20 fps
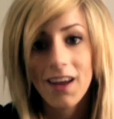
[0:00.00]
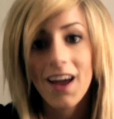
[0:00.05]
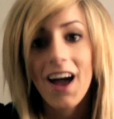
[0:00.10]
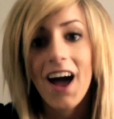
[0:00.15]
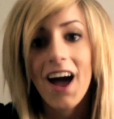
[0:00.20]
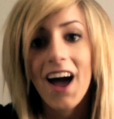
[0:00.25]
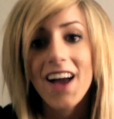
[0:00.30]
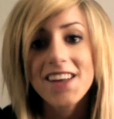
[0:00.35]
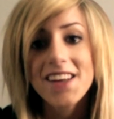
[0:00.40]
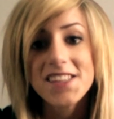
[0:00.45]

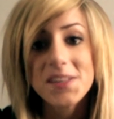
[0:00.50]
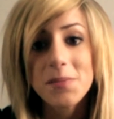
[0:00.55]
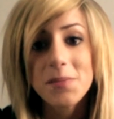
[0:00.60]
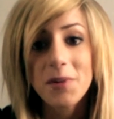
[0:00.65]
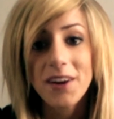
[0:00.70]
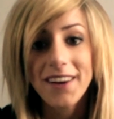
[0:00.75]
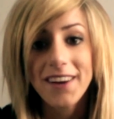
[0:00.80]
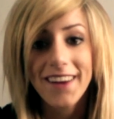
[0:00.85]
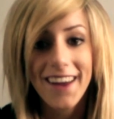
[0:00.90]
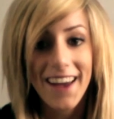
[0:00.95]
Hi
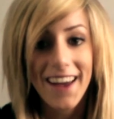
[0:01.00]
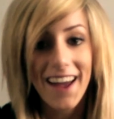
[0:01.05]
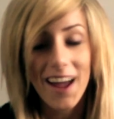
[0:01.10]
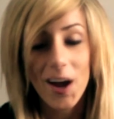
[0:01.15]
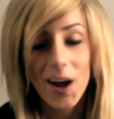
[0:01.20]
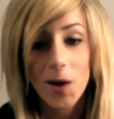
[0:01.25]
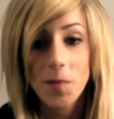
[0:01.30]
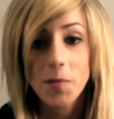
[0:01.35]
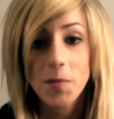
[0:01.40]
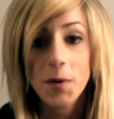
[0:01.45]
Sabrina,
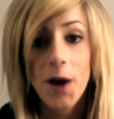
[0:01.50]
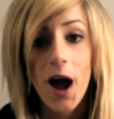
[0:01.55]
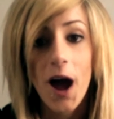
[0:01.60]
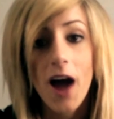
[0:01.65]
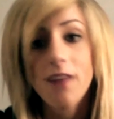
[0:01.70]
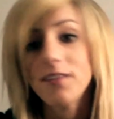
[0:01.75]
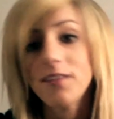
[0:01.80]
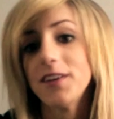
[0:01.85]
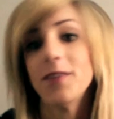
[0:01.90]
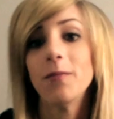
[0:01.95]
I hope you
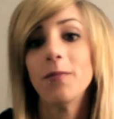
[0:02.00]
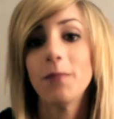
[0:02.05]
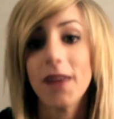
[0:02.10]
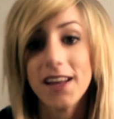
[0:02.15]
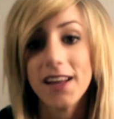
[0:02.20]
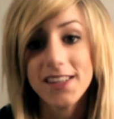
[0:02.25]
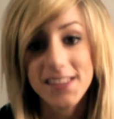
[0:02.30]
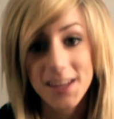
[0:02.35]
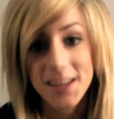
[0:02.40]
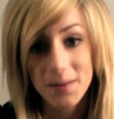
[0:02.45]
have an
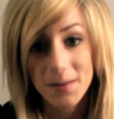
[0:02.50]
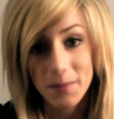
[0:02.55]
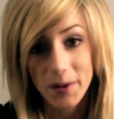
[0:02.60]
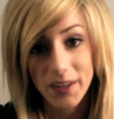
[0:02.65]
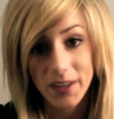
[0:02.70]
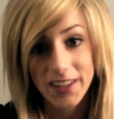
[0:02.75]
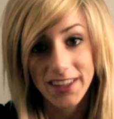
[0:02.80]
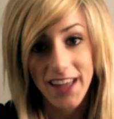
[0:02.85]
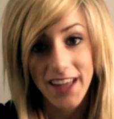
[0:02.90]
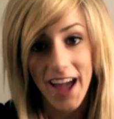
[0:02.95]
amazing
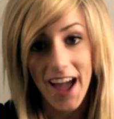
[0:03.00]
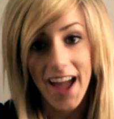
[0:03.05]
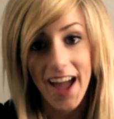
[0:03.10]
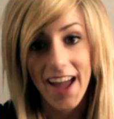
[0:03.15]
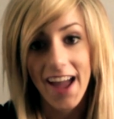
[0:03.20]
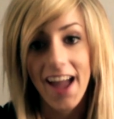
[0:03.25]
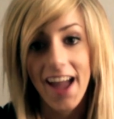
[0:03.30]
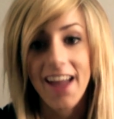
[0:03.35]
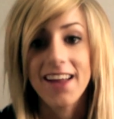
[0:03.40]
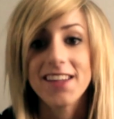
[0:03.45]

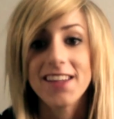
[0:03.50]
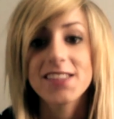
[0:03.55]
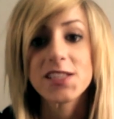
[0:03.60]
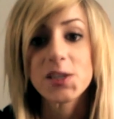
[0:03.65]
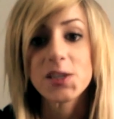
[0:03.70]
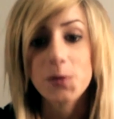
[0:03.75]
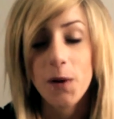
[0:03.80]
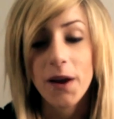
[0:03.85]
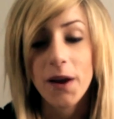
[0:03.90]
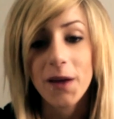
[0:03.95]
birthday.
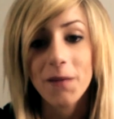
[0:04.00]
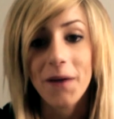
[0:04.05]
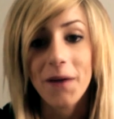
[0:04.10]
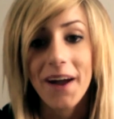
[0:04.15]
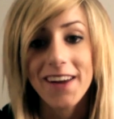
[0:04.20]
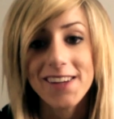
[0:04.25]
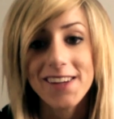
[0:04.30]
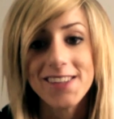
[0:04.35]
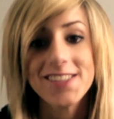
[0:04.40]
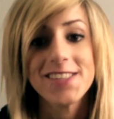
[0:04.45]
It's
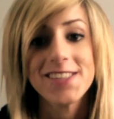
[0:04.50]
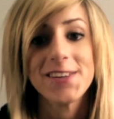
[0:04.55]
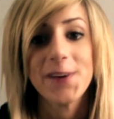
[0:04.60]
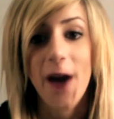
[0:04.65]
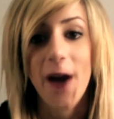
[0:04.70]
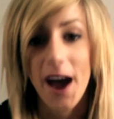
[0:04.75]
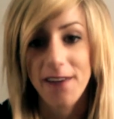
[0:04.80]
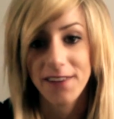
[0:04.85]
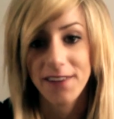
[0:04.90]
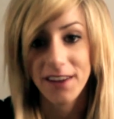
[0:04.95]
21, so
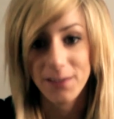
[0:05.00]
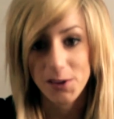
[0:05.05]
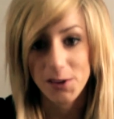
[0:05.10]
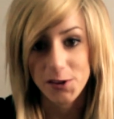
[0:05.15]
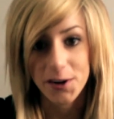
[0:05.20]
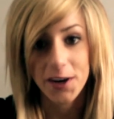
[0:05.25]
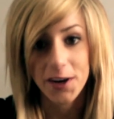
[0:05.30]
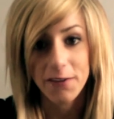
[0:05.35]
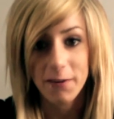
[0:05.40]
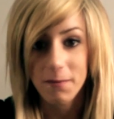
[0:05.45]
you have to have a
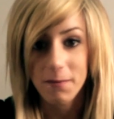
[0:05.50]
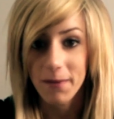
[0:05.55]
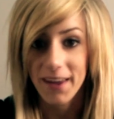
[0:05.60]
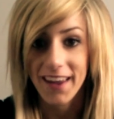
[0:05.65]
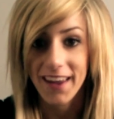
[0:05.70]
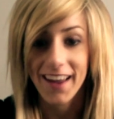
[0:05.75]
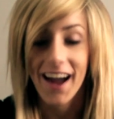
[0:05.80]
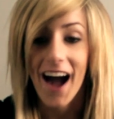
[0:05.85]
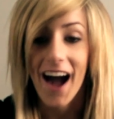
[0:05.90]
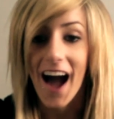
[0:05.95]
drink for
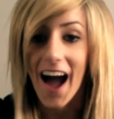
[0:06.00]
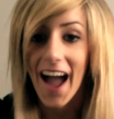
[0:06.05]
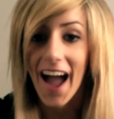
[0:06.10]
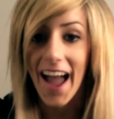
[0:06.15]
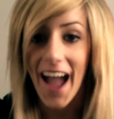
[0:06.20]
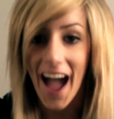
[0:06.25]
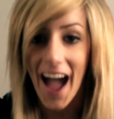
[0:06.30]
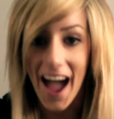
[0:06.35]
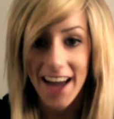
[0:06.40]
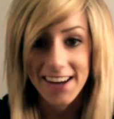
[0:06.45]
me.
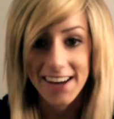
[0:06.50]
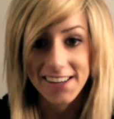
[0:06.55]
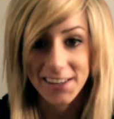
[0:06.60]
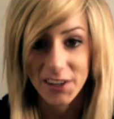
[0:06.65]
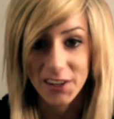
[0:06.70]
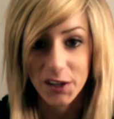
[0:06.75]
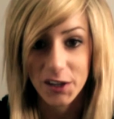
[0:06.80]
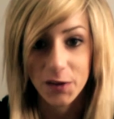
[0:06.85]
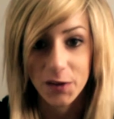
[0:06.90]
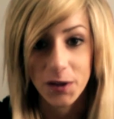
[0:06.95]
I had a
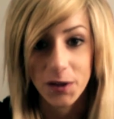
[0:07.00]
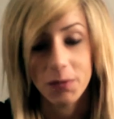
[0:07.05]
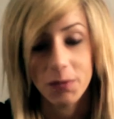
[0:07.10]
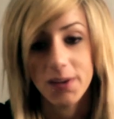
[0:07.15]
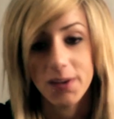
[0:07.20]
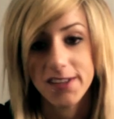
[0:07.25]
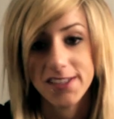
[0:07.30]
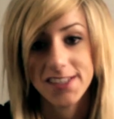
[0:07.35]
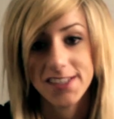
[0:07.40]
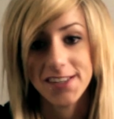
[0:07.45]
Dairy Queen
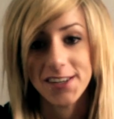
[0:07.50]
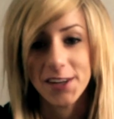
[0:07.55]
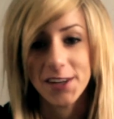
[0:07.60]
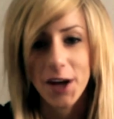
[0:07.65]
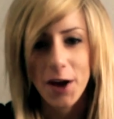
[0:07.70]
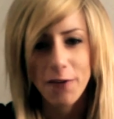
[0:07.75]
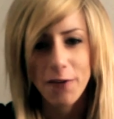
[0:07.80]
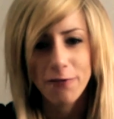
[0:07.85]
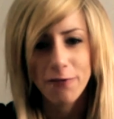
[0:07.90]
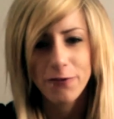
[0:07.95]
Blizzard
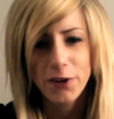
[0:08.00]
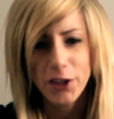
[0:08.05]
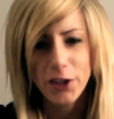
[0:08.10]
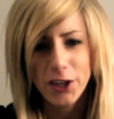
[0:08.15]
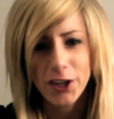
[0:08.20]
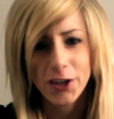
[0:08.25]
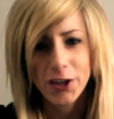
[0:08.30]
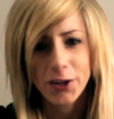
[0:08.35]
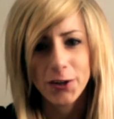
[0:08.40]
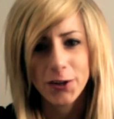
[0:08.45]
for
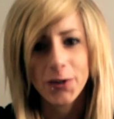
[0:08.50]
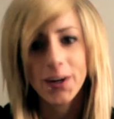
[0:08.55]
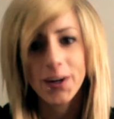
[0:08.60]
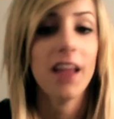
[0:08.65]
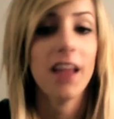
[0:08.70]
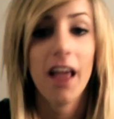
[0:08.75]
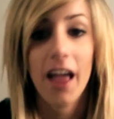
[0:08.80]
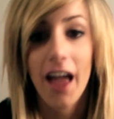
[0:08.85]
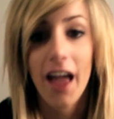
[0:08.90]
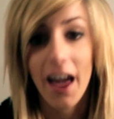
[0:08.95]
you,
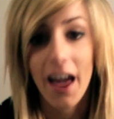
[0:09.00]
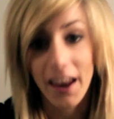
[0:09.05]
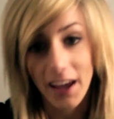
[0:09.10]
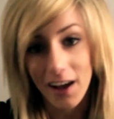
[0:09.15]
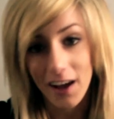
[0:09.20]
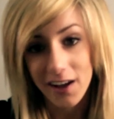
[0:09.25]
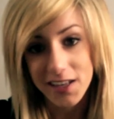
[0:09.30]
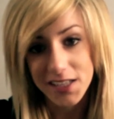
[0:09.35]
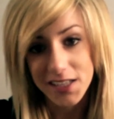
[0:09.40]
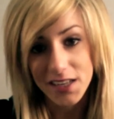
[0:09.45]
and I
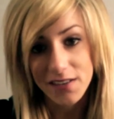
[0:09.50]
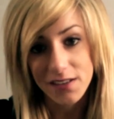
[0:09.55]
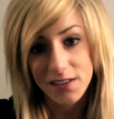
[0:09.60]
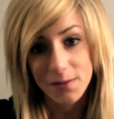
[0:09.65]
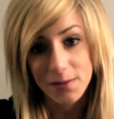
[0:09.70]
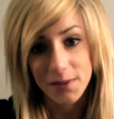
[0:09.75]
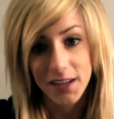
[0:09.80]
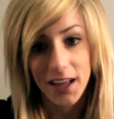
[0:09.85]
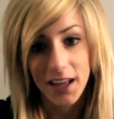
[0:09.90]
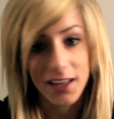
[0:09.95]
also have
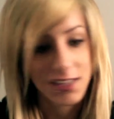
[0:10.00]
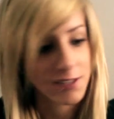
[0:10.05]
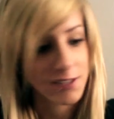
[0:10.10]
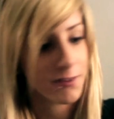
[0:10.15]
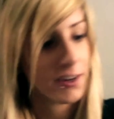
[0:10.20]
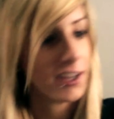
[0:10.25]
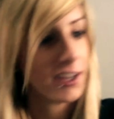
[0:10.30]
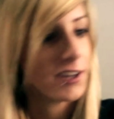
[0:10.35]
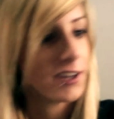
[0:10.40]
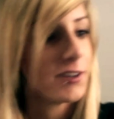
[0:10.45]
something else
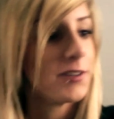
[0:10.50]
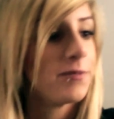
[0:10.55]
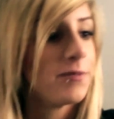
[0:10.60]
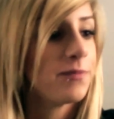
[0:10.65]
for you.